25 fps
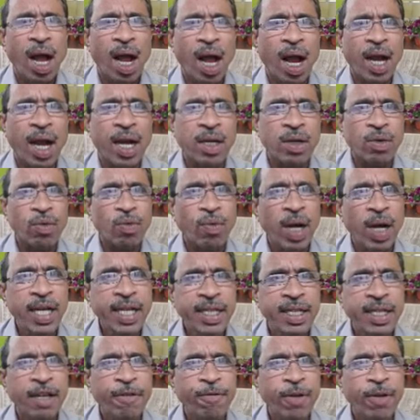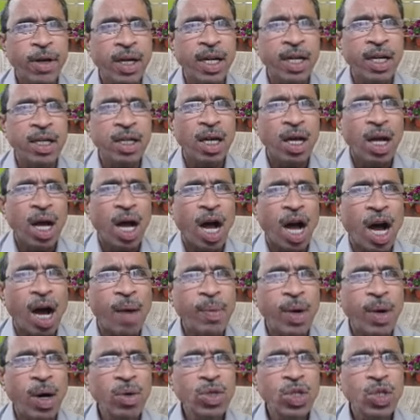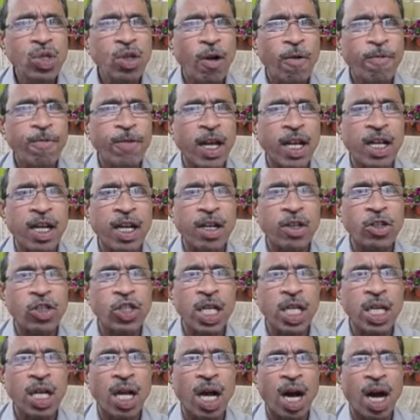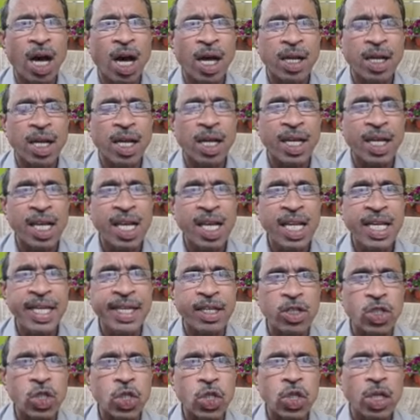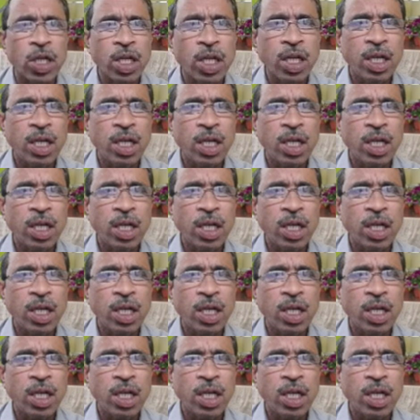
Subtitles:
and why different amounts of energy are released